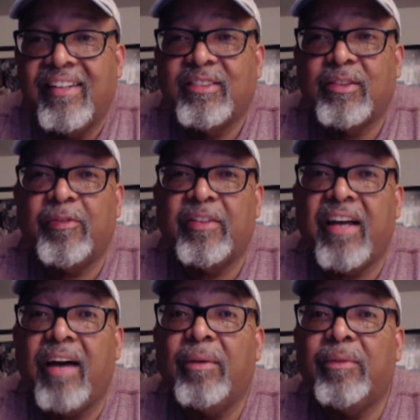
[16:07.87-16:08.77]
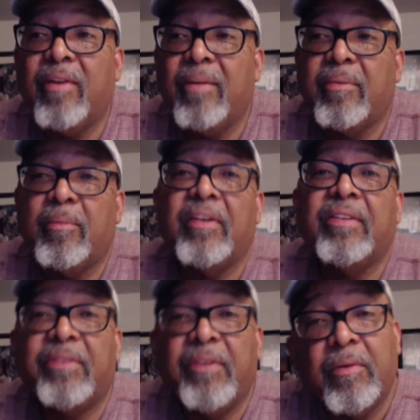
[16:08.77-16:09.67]
So for Donald Trump and what
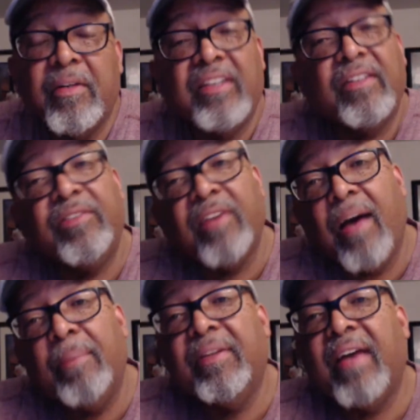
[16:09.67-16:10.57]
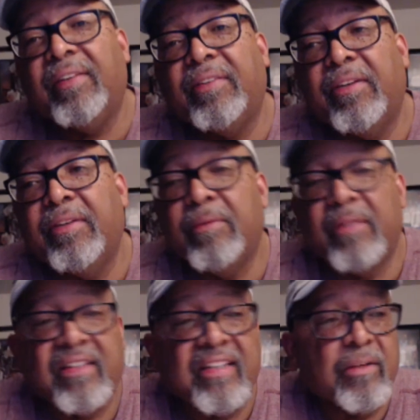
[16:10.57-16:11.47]
he's doing and the job he has to do
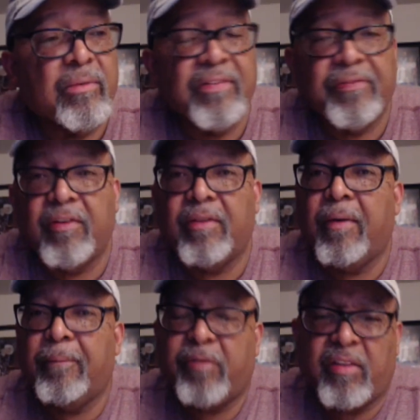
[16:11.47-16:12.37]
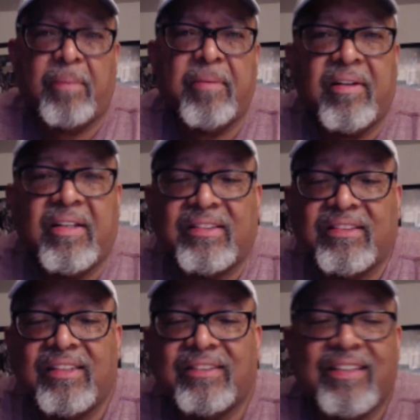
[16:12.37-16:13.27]
and deal with for the American
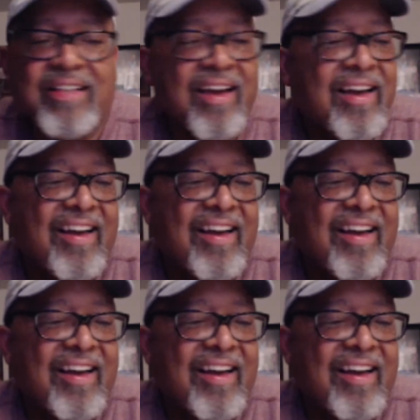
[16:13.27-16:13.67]
citizen,